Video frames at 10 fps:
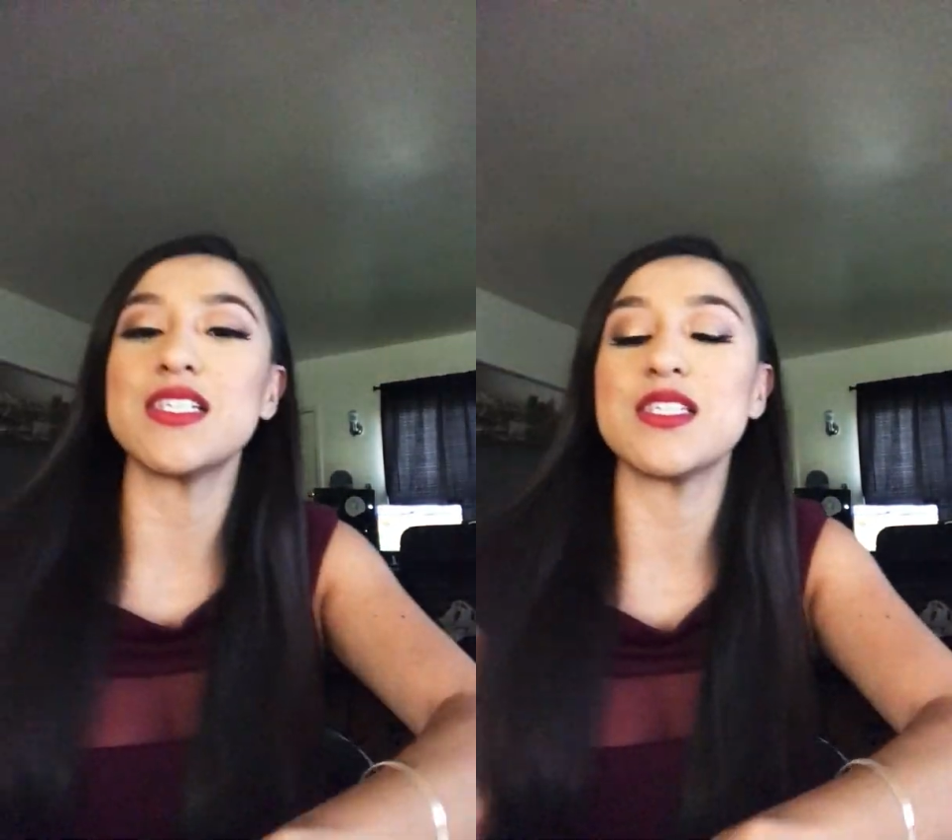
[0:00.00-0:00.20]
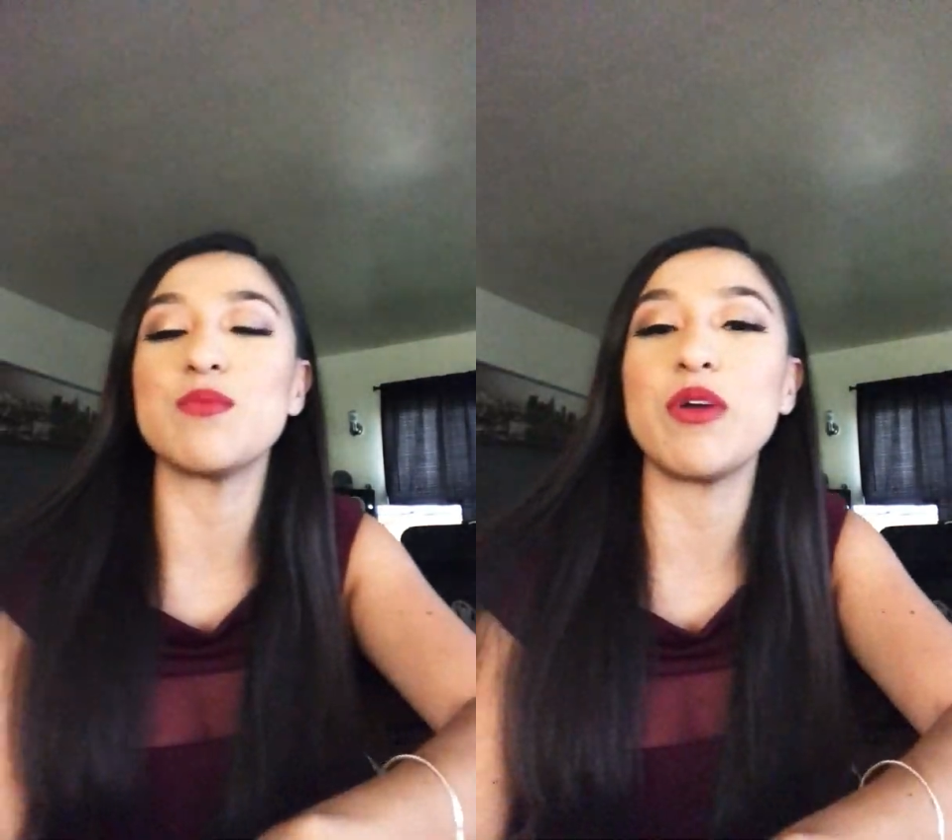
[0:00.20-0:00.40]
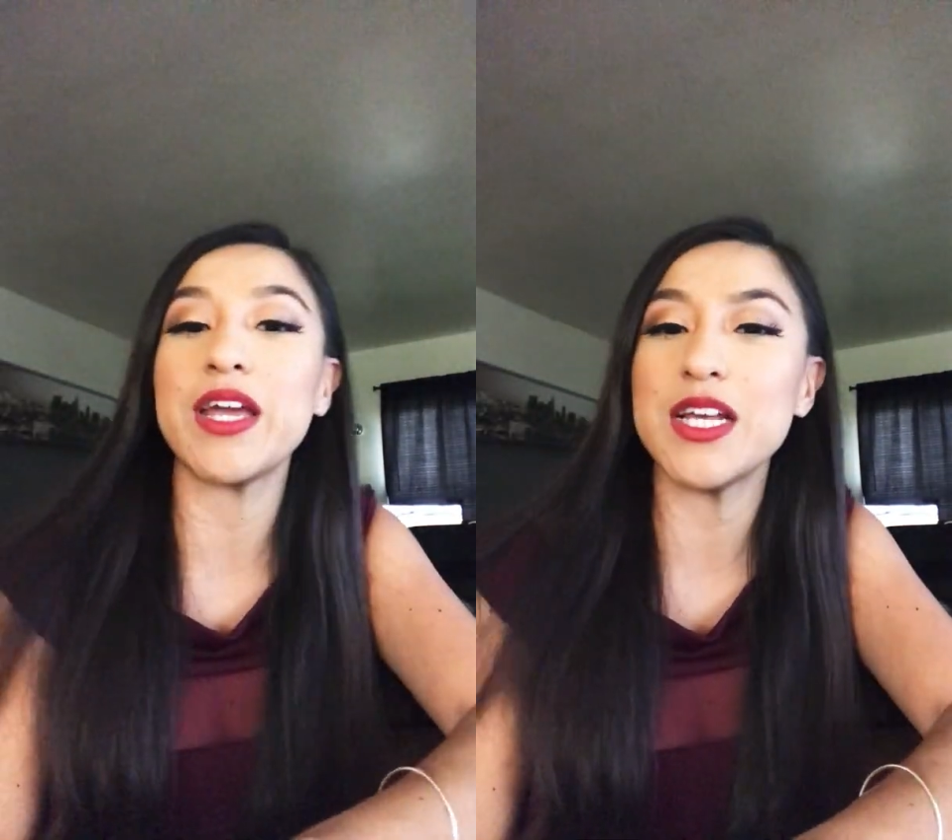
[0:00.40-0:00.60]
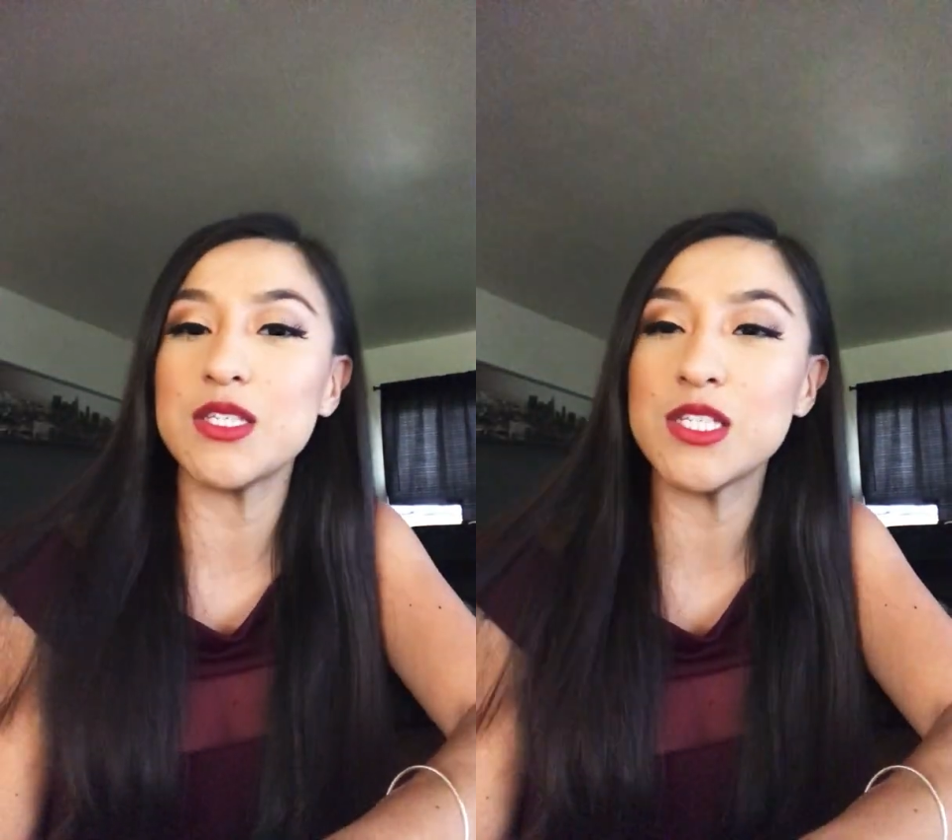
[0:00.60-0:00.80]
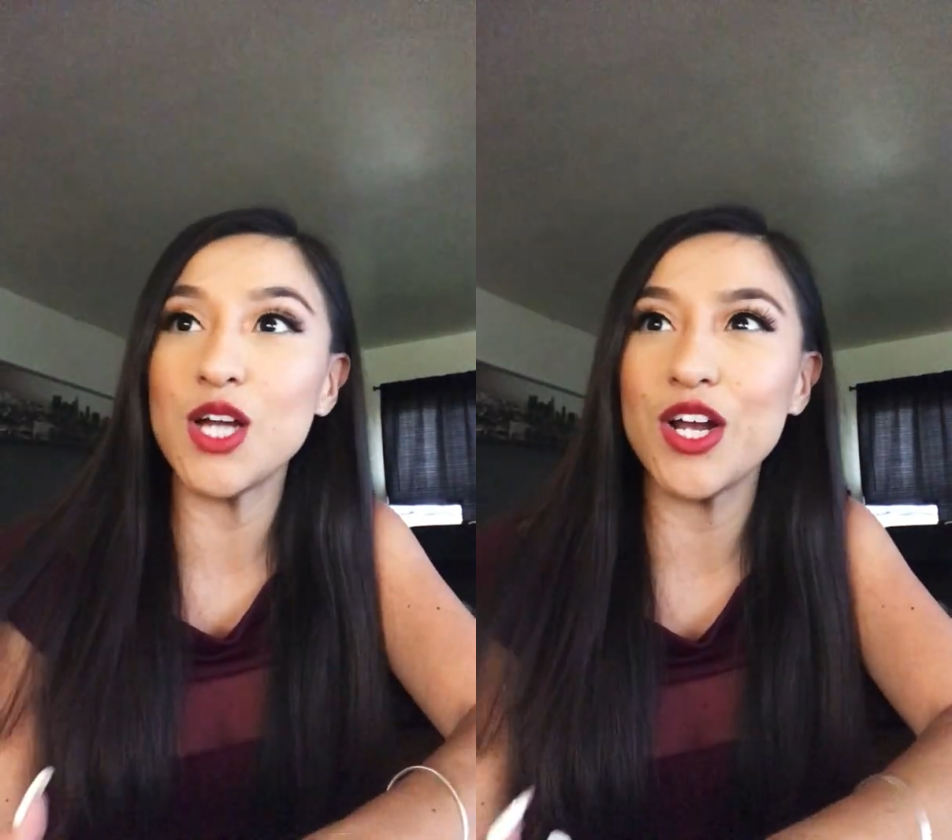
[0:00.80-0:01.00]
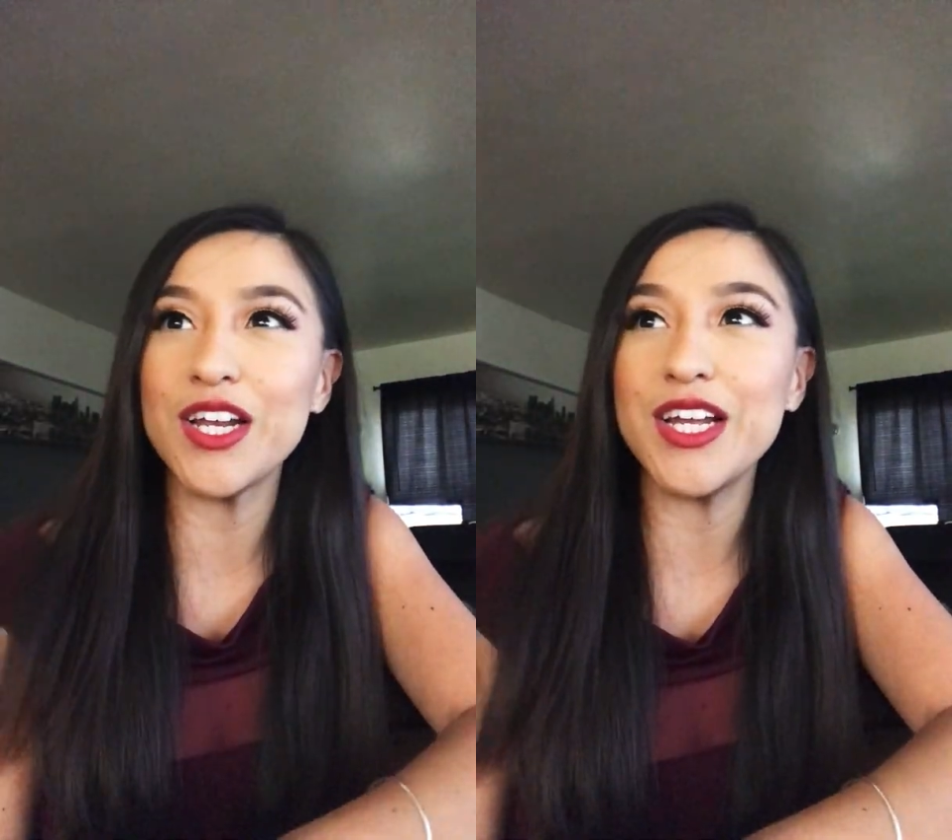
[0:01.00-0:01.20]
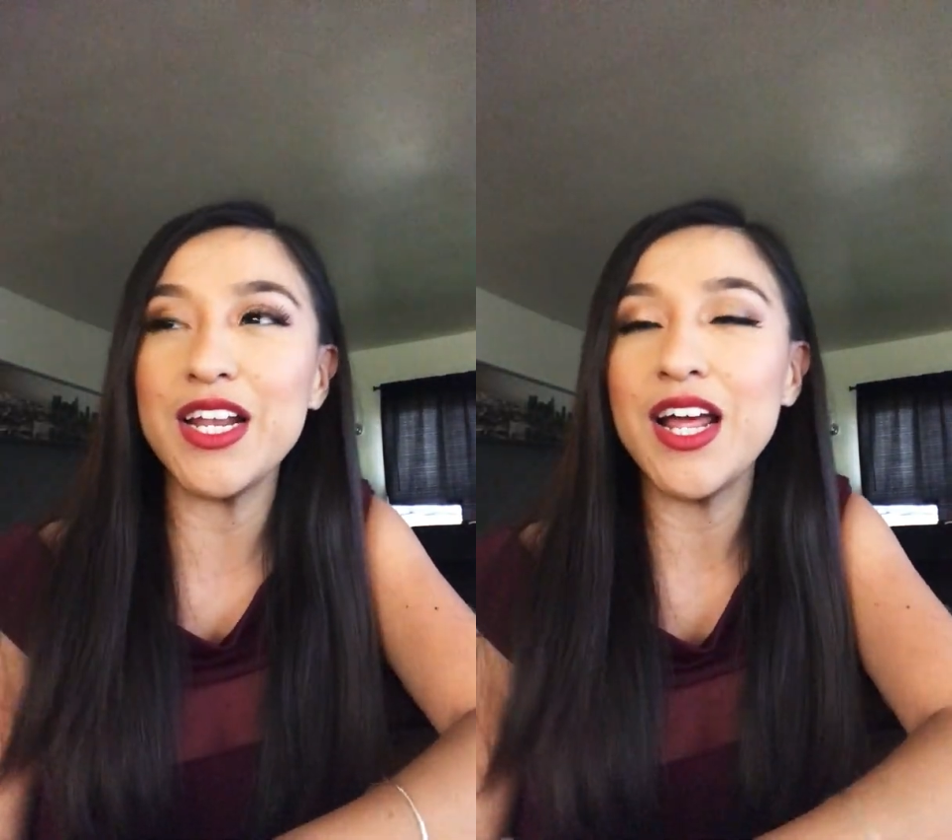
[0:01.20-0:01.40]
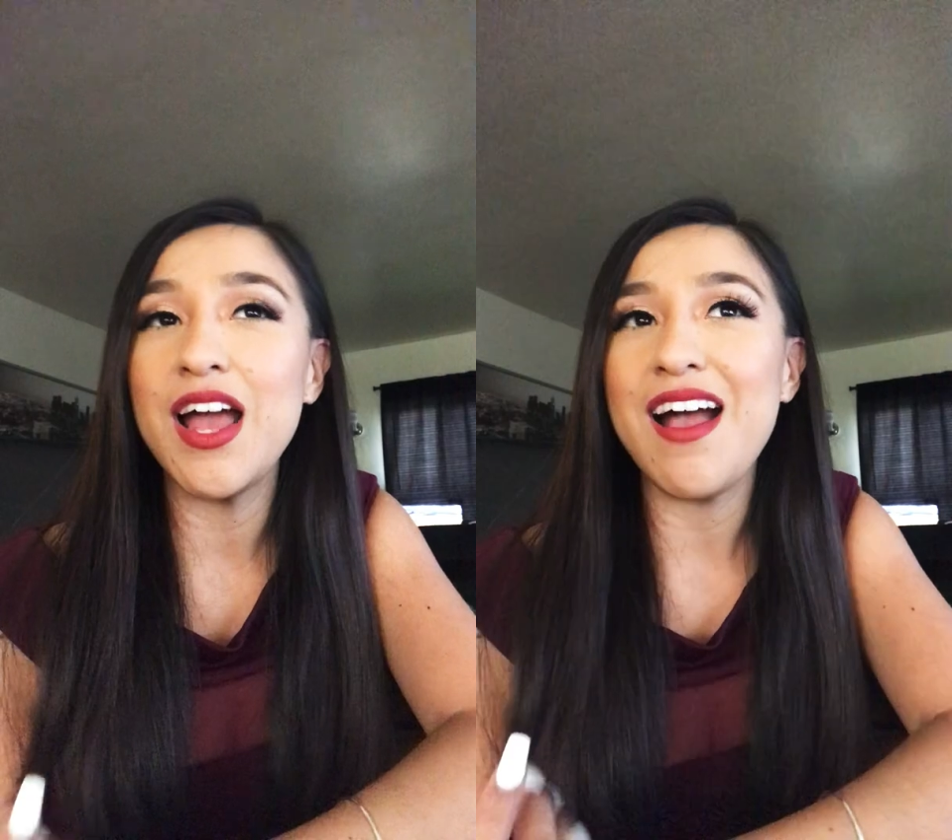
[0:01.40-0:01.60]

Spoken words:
since break has started,